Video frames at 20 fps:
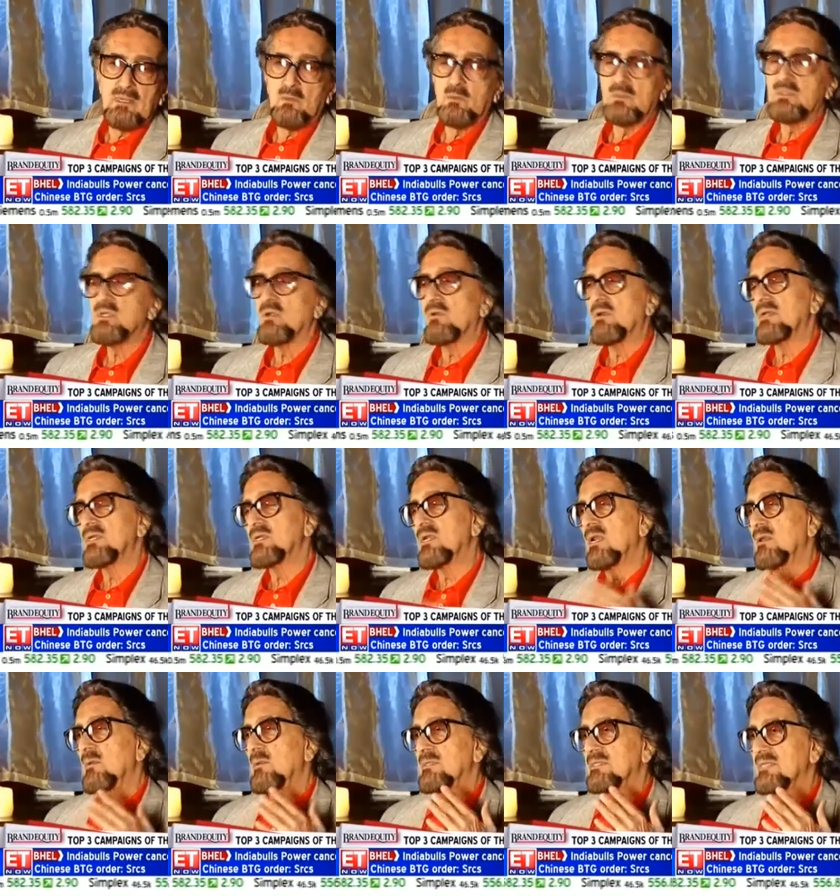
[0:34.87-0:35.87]
which
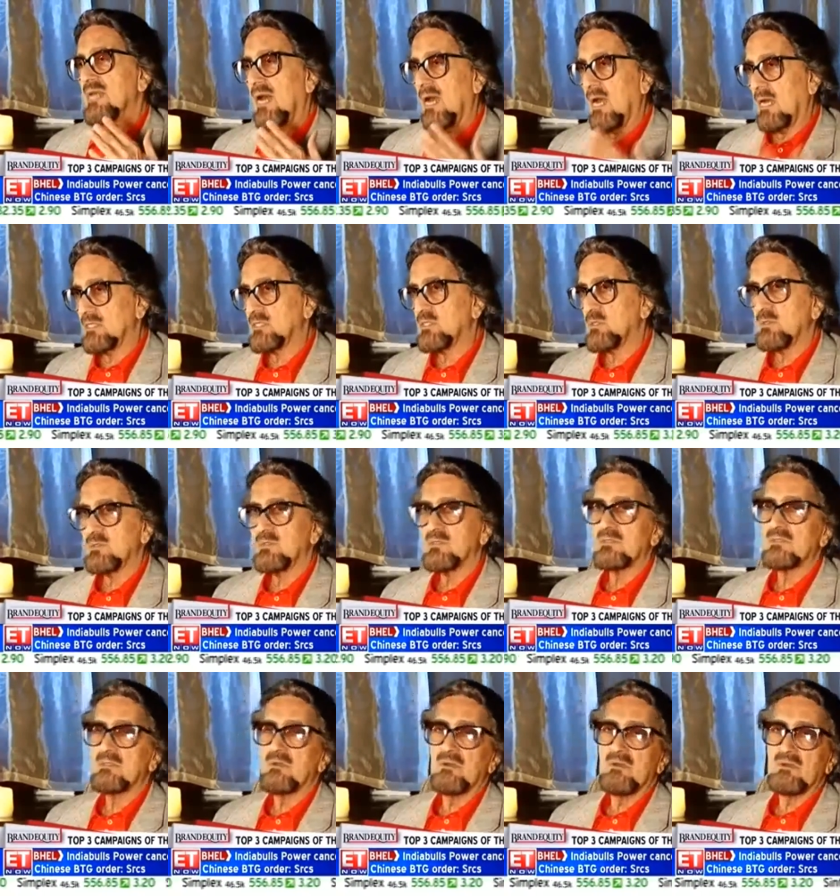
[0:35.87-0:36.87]
originally was the Hutch, which
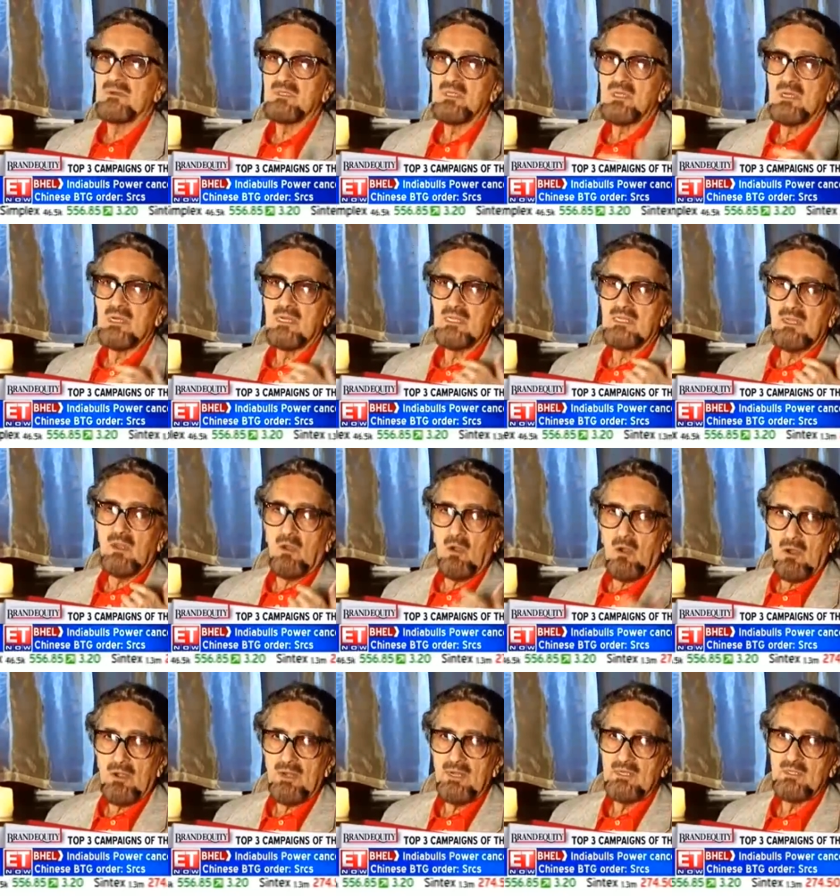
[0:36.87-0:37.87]
was originally the
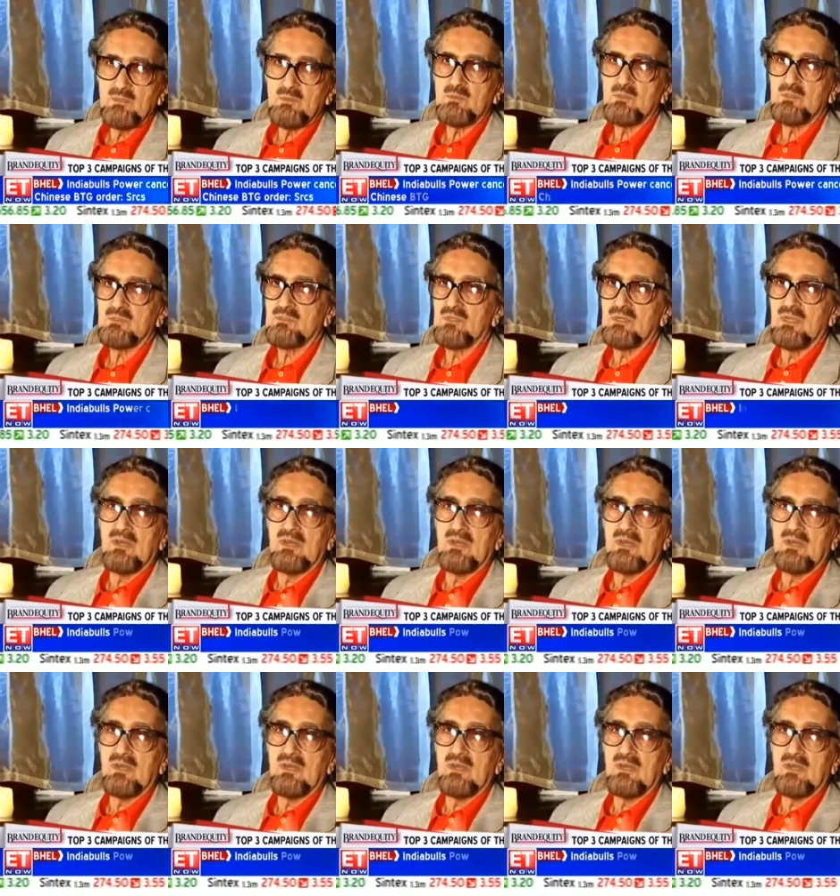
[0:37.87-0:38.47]
Orange, which was